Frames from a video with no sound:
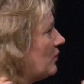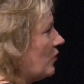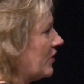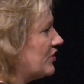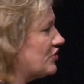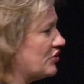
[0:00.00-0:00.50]

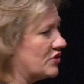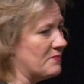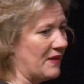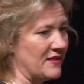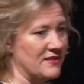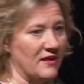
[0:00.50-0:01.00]
What it should
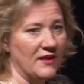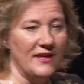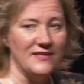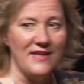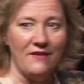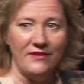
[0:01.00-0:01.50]
matter
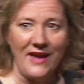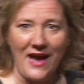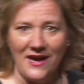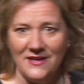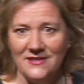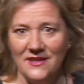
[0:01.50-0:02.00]
is having
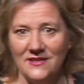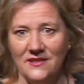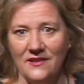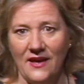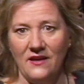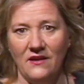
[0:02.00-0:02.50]
access
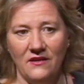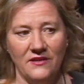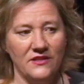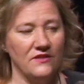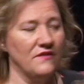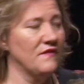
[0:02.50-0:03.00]
to that
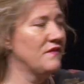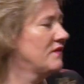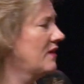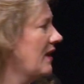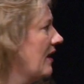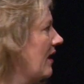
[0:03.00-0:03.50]
kind of
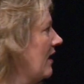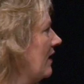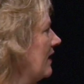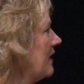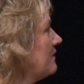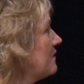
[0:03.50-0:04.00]

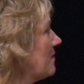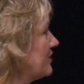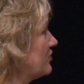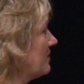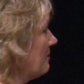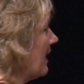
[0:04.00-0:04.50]
information and